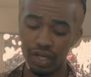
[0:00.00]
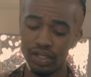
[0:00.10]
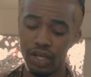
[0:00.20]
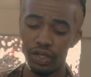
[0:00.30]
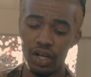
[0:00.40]

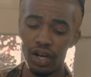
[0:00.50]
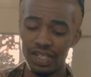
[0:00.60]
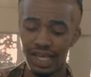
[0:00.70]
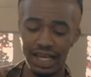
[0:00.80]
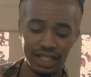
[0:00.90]
So the card
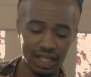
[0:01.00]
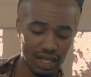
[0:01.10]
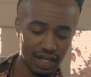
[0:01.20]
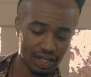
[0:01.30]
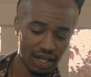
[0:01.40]
is asking
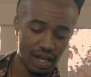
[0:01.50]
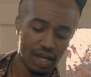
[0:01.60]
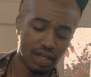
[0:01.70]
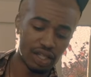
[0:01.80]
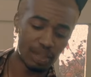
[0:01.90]
us,
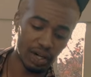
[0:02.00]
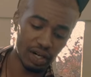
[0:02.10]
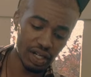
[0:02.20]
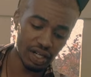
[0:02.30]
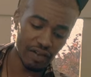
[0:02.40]
the
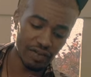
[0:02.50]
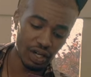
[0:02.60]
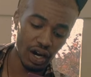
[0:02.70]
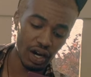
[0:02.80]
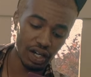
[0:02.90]
burden of your
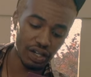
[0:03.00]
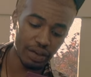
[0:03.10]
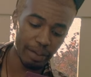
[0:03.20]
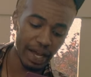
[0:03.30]
carting your